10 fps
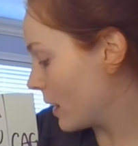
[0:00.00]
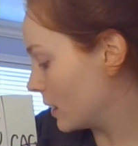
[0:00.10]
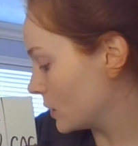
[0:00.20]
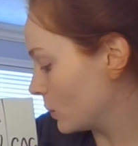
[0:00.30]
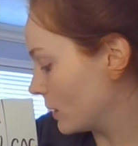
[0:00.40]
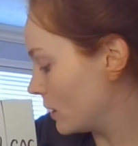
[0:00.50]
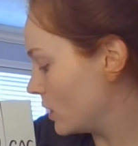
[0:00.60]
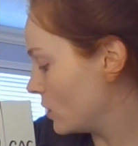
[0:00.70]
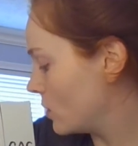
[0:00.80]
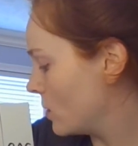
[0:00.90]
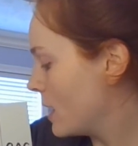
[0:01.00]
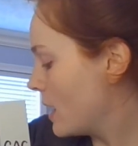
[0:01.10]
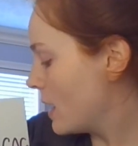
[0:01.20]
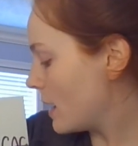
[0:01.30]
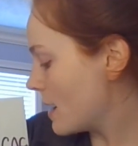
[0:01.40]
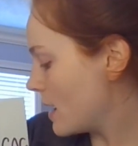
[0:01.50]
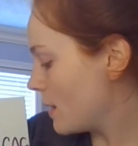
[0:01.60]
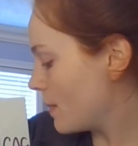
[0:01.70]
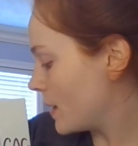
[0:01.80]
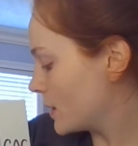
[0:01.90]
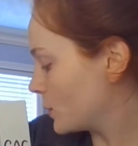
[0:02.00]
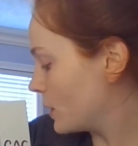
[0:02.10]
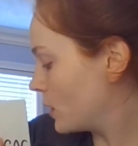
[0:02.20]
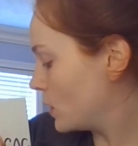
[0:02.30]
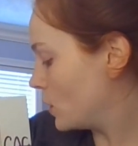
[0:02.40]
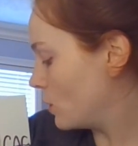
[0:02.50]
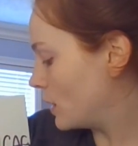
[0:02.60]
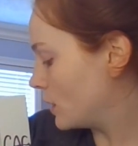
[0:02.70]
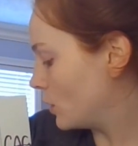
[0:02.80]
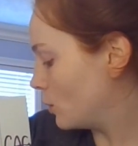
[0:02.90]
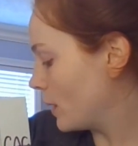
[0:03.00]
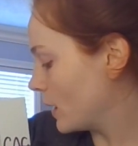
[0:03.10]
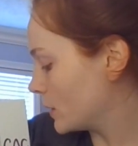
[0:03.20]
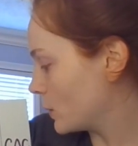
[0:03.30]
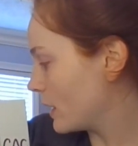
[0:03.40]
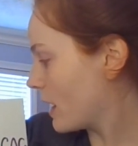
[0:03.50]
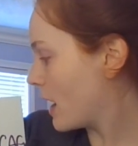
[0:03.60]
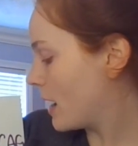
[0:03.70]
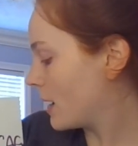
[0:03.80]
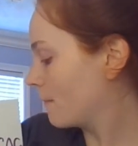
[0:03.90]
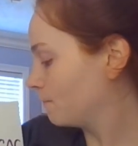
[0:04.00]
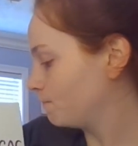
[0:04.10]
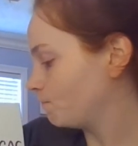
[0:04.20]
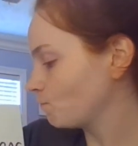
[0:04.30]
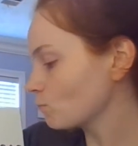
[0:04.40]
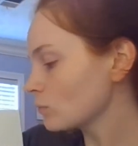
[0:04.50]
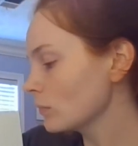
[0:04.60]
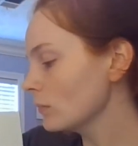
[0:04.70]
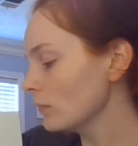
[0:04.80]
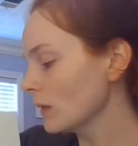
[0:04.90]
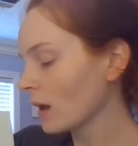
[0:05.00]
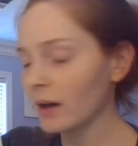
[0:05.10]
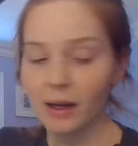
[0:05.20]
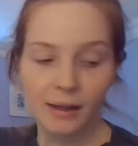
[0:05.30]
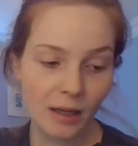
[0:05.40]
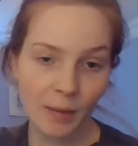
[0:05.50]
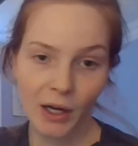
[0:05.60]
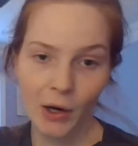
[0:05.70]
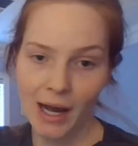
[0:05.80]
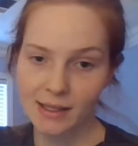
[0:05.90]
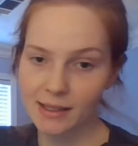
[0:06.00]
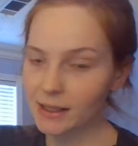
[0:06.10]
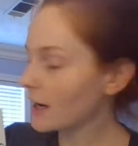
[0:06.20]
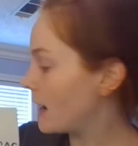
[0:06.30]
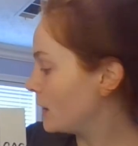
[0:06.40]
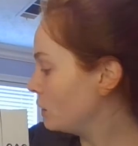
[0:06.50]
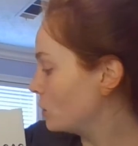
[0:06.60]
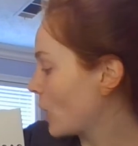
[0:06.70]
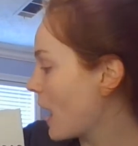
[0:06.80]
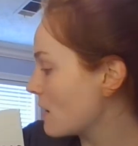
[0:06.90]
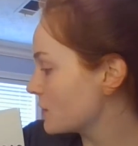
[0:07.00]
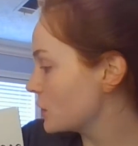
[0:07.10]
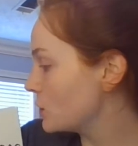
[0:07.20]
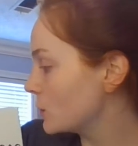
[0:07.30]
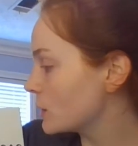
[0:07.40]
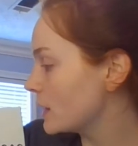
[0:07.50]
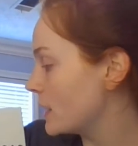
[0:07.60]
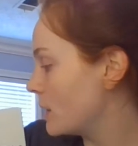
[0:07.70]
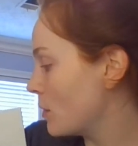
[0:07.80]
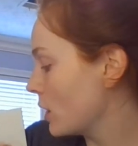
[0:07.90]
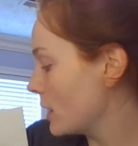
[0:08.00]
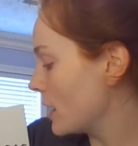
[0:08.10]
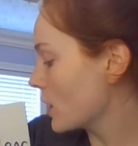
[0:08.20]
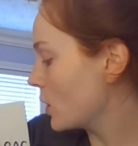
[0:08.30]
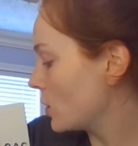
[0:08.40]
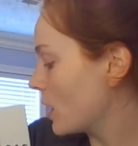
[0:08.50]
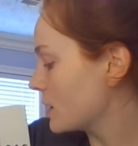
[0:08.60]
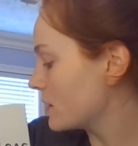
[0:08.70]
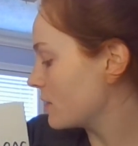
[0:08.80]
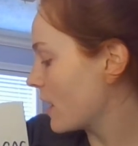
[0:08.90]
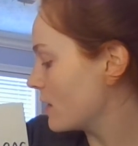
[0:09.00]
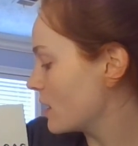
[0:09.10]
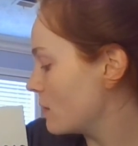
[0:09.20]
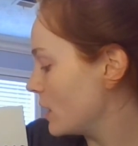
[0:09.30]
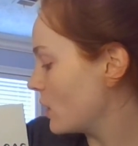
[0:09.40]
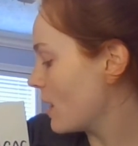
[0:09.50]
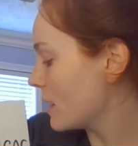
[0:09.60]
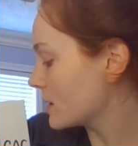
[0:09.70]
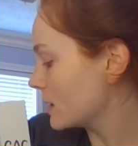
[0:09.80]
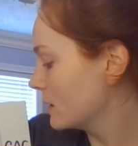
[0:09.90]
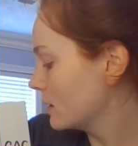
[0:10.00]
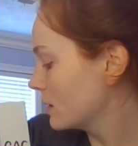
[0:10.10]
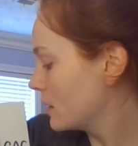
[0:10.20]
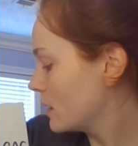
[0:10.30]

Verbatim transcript: pairs with U, A pairs with U, and U pairs with A. The amino acid, again, you have to use the mRNA codon to find the amino acid.